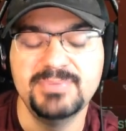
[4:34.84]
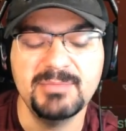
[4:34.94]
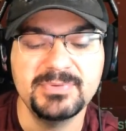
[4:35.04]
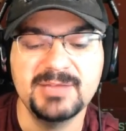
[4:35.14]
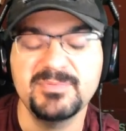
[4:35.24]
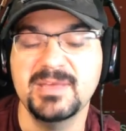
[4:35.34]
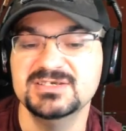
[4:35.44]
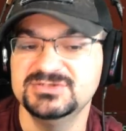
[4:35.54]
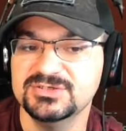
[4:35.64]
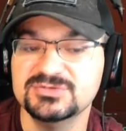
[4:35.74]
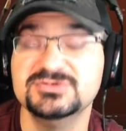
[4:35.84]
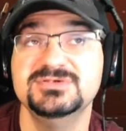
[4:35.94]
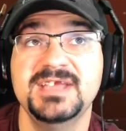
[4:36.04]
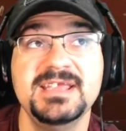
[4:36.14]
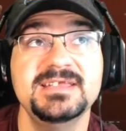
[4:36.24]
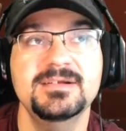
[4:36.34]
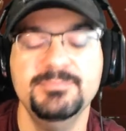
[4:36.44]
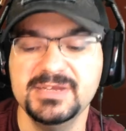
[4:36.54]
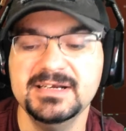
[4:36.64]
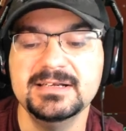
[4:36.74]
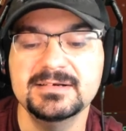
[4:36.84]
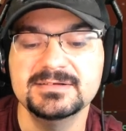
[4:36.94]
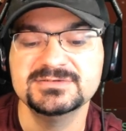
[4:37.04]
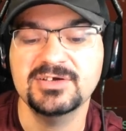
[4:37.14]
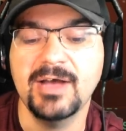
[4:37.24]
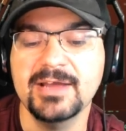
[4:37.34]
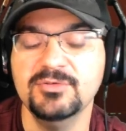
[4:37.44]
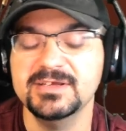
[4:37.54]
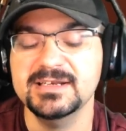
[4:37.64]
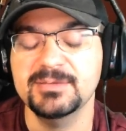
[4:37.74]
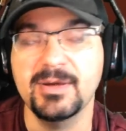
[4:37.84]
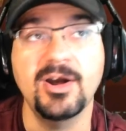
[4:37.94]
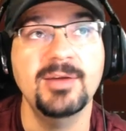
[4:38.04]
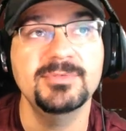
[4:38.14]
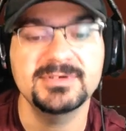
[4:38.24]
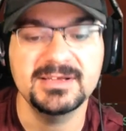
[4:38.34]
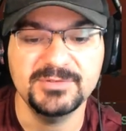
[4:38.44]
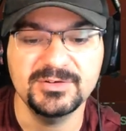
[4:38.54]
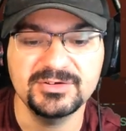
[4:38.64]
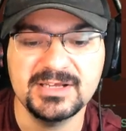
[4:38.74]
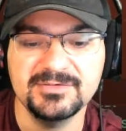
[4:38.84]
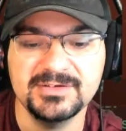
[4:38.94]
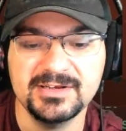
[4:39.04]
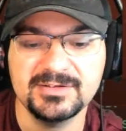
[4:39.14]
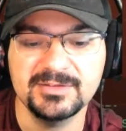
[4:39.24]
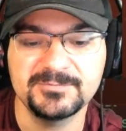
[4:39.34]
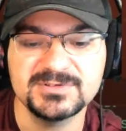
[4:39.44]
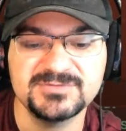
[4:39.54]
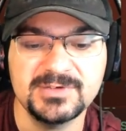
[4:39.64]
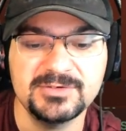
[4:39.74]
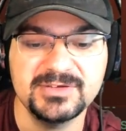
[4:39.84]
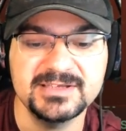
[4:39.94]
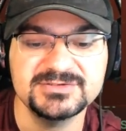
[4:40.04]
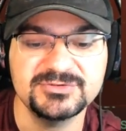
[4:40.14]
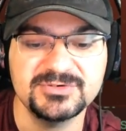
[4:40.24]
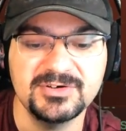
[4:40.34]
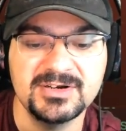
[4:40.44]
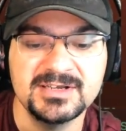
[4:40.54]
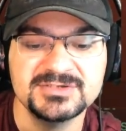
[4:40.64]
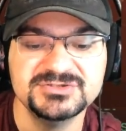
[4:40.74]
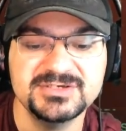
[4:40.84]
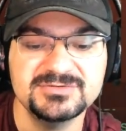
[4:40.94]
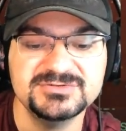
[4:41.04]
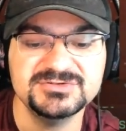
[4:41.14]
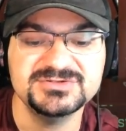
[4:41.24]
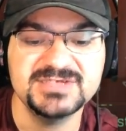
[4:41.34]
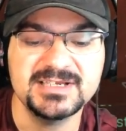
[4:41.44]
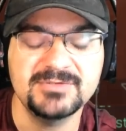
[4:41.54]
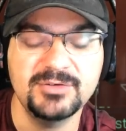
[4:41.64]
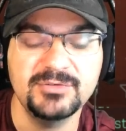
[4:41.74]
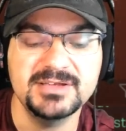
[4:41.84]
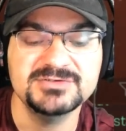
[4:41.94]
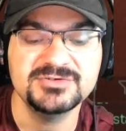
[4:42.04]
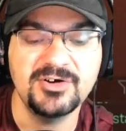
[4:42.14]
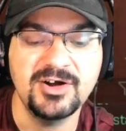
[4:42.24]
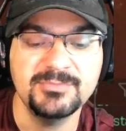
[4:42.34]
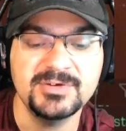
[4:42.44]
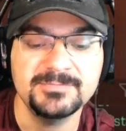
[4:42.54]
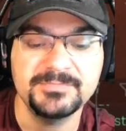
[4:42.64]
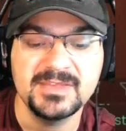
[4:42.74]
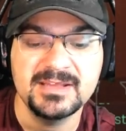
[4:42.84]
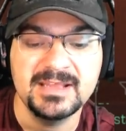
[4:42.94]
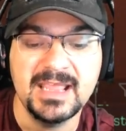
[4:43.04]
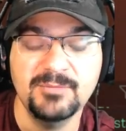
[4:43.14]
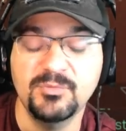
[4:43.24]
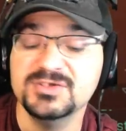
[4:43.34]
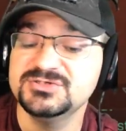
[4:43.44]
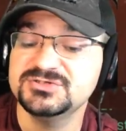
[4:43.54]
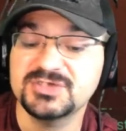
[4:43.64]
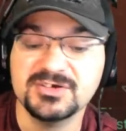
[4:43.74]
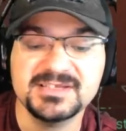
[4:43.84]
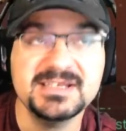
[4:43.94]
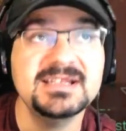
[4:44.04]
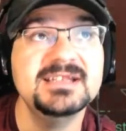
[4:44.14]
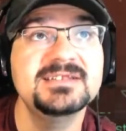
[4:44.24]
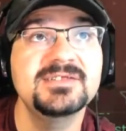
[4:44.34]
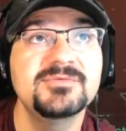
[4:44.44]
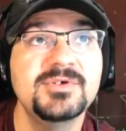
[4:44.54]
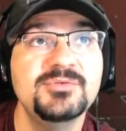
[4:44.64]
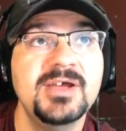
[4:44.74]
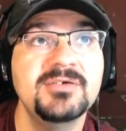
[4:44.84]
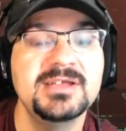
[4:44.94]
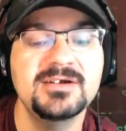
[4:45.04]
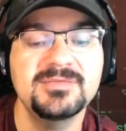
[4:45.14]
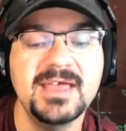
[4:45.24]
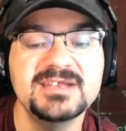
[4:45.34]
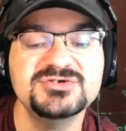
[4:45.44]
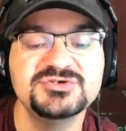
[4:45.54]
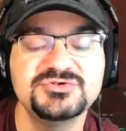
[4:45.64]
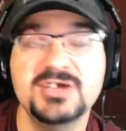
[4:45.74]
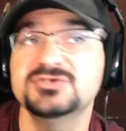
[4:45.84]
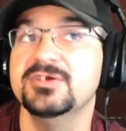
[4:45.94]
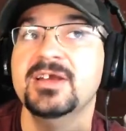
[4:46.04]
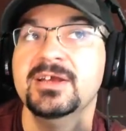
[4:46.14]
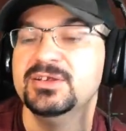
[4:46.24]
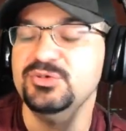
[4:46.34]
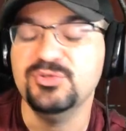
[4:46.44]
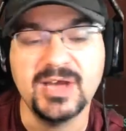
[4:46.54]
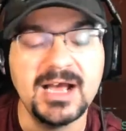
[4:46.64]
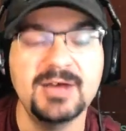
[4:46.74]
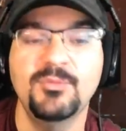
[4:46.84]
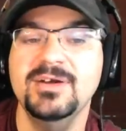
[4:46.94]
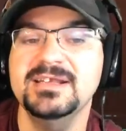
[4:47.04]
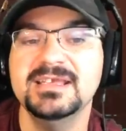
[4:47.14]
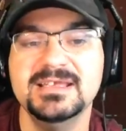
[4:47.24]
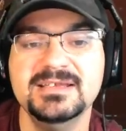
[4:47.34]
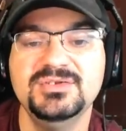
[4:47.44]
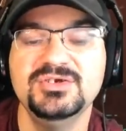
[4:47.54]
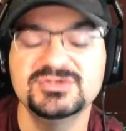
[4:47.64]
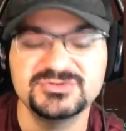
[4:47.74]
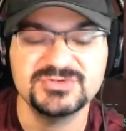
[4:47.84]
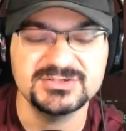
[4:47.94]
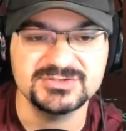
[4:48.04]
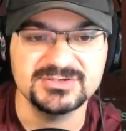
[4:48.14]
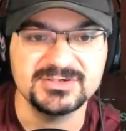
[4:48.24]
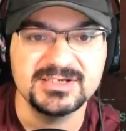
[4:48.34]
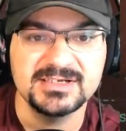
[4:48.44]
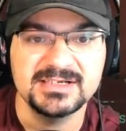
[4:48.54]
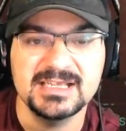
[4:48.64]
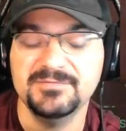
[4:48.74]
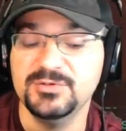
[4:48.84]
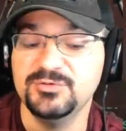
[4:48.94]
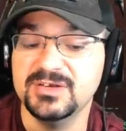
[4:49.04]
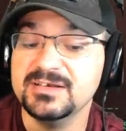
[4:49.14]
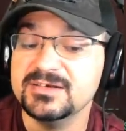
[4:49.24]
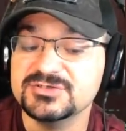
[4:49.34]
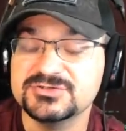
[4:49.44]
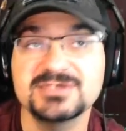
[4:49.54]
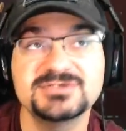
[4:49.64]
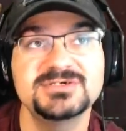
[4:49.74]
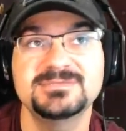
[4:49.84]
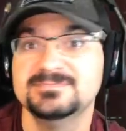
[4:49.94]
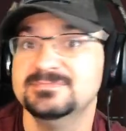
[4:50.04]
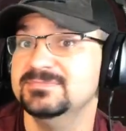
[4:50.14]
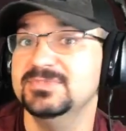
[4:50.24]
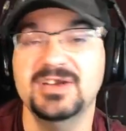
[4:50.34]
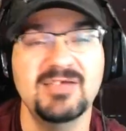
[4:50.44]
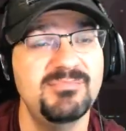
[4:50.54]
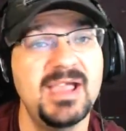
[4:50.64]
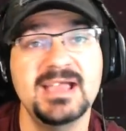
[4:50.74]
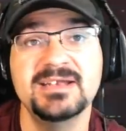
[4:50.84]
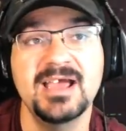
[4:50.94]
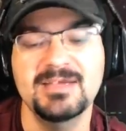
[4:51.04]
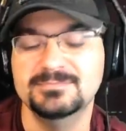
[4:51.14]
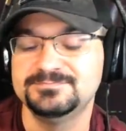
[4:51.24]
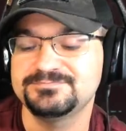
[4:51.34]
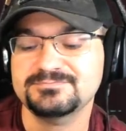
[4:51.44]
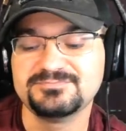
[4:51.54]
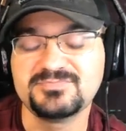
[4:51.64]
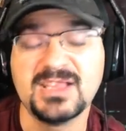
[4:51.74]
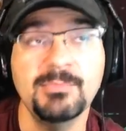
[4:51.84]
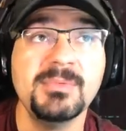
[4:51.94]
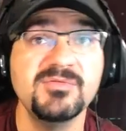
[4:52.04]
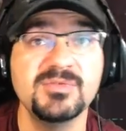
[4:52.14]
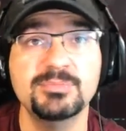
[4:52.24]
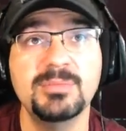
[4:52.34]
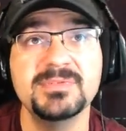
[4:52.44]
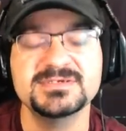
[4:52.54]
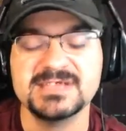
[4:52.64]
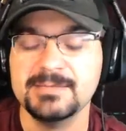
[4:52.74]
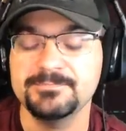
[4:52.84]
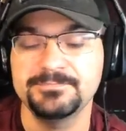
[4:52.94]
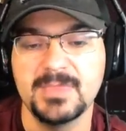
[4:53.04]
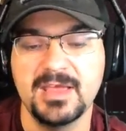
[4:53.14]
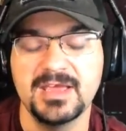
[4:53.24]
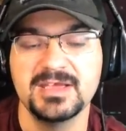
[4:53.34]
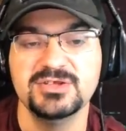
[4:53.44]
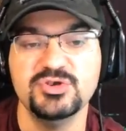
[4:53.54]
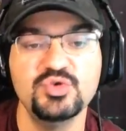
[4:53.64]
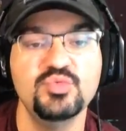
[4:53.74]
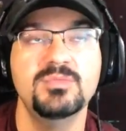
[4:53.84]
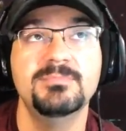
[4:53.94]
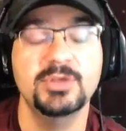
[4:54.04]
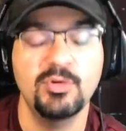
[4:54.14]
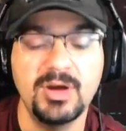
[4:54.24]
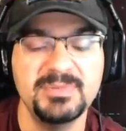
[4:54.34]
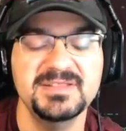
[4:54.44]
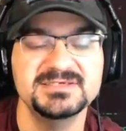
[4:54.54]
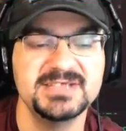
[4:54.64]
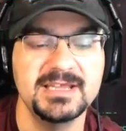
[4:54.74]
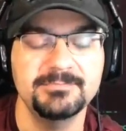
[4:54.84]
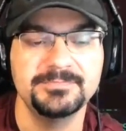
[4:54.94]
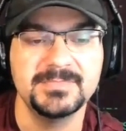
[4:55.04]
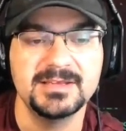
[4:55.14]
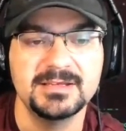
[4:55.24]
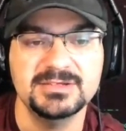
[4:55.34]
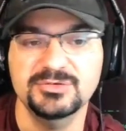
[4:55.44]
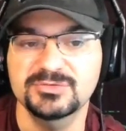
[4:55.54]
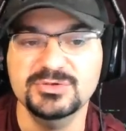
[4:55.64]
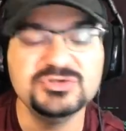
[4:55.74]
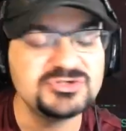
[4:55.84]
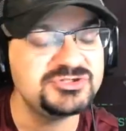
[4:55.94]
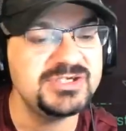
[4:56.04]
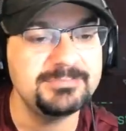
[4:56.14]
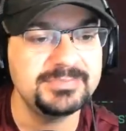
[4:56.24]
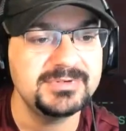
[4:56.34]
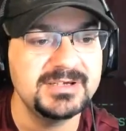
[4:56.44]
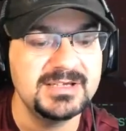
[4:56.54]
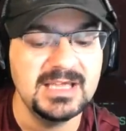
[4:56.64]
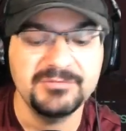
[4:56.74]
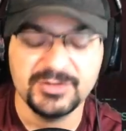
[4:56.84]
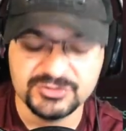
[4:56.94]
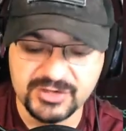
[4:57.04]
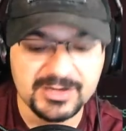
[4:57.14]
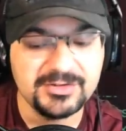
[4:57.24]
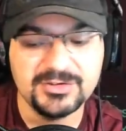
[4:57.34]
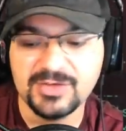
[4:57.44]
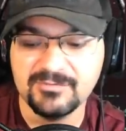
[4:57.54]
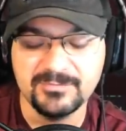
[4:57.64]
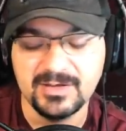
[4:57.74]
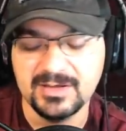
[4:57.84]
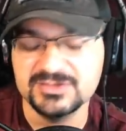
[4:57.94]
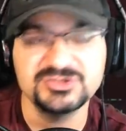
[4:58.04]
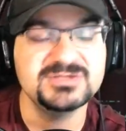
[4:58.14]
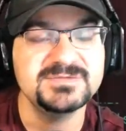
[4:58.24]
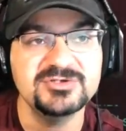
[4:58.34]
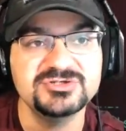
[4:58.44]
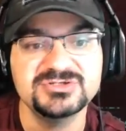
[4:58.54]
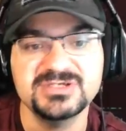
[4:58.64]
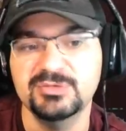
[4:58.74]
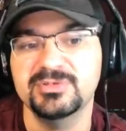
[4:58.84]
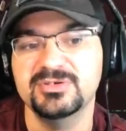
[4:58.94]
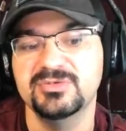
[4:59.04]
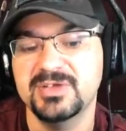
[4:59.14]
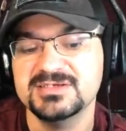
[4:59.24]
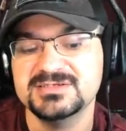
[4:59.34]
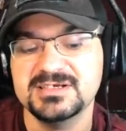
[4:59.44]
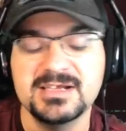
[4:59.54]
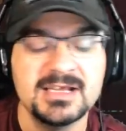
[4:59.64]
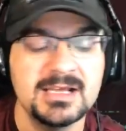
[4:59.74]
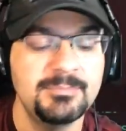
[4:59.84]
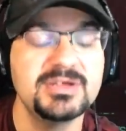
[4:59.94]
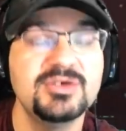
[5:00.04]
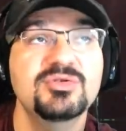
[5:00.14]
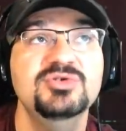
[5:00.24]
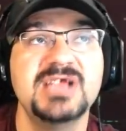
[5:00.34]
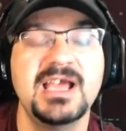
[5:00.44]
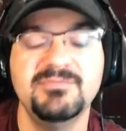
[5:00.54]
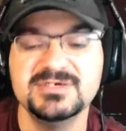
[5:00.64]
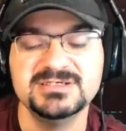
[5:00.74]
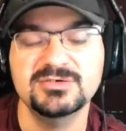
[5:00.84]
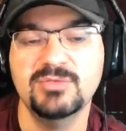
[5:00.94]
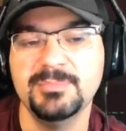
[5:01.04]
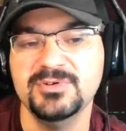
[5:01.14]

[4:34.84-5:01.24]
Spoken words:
bump it up if my shields are taking a beating so I don't get into my armor. If you look down here, the first row is your shields, your second row is your armor, and once you start getting into the row down here, that is your structure. You do not want to get into your structure. If you get into your structure, you're gonna have a bad time. Remember, if you blow up in this game, you blow up in this game. You lose your ship. If you're a trainer, you have insurance vouchers and you'll be able to replace it, but you'll lose every single